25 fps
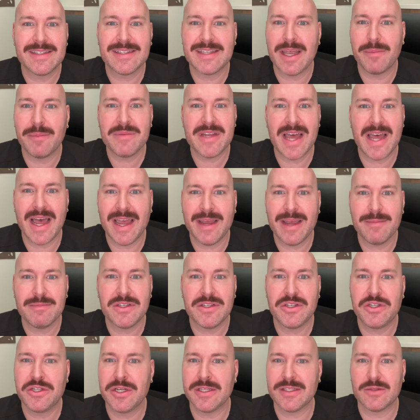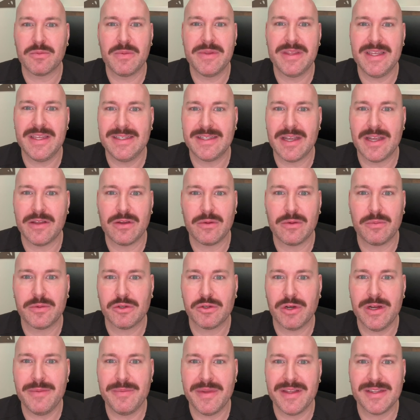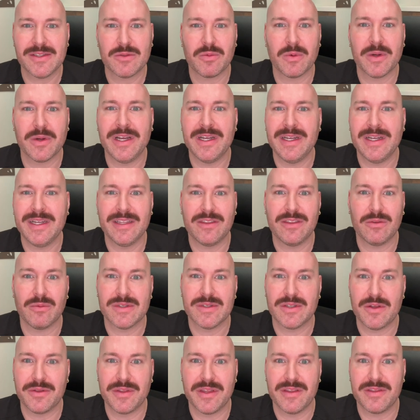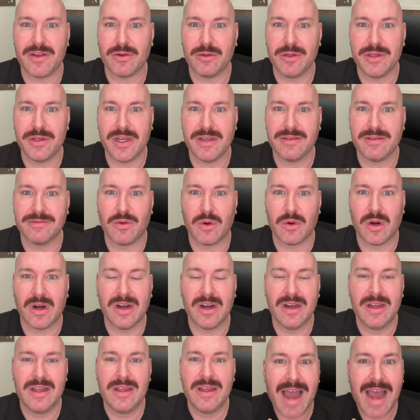Sometimes just with these other treatments, we're going to get the result that they're looking for.